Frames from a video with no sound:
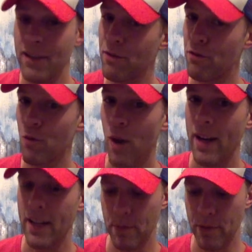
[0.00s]
this one's quite
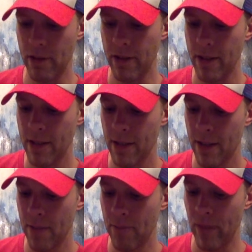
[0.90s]
an experience.
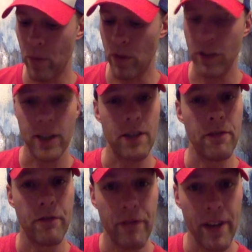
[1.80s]
They want to look at the
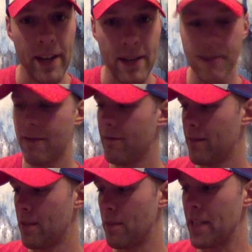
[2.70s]
fit,
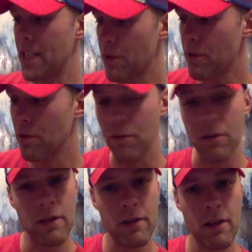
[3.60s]
the
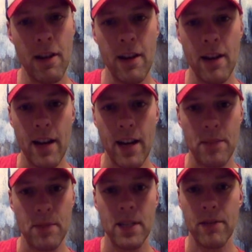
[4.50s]
materials,
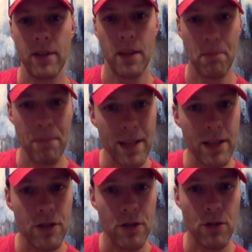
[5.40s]
specifically the
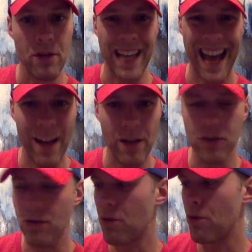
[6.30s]
midsole, the
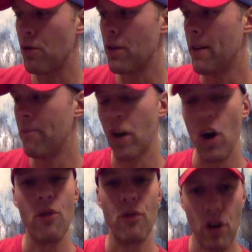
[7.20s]
outsole,
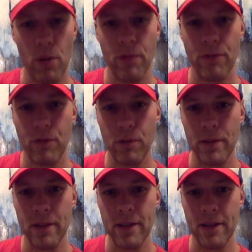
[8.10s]
overall
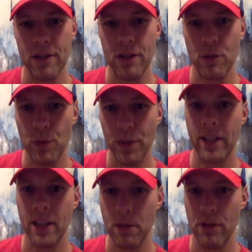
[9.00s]
performance, and so we're
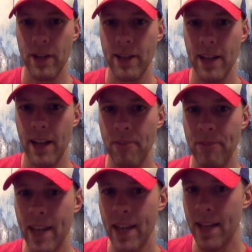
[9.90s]
really going to break down
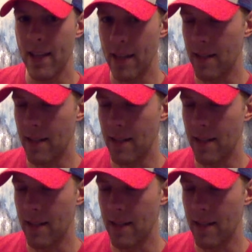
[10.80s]
this